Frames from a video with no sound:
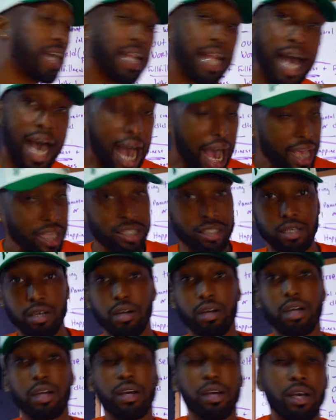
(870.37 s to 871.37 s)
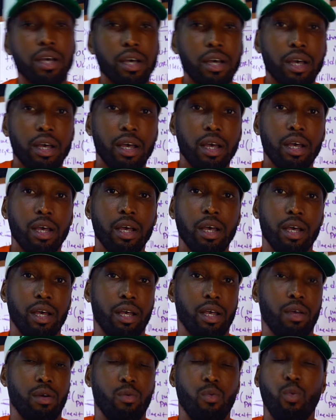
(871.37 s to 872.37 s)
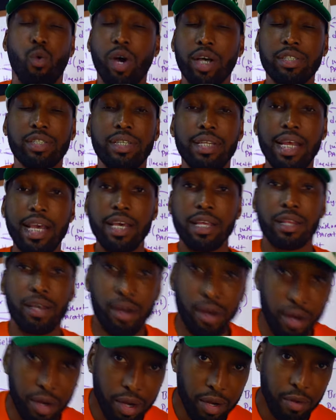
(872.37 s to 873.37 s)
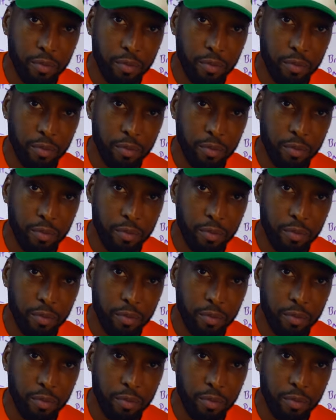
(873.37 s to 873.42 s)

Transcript: that I took was neither.